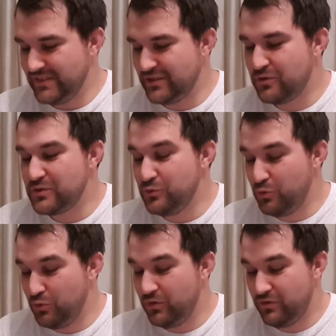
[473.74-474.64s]

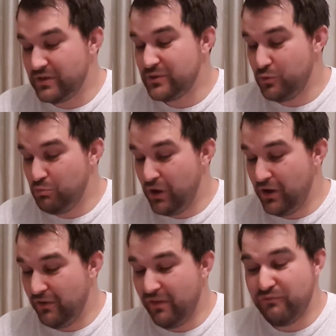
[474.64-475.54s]
critical
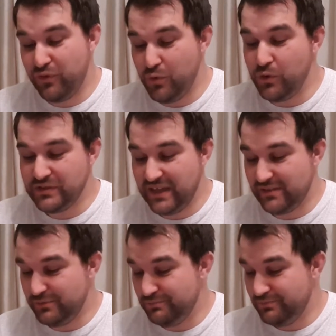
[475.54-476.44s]
part of every orc
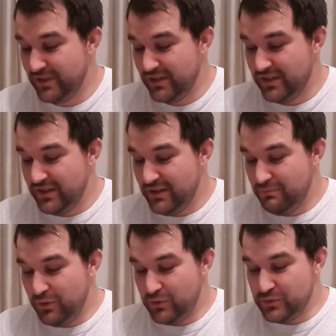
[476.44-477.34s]
settlement,
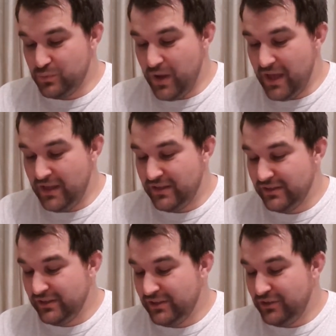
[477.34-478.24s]
because where
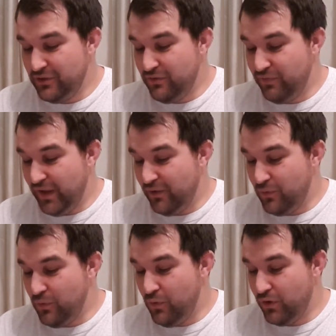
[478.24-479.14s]
do you think
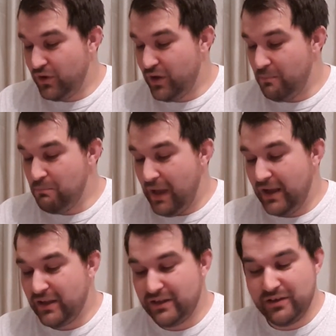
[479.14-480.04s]
orc come
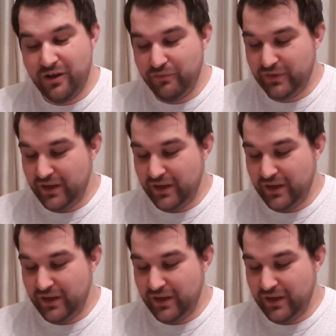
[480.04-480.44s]
back after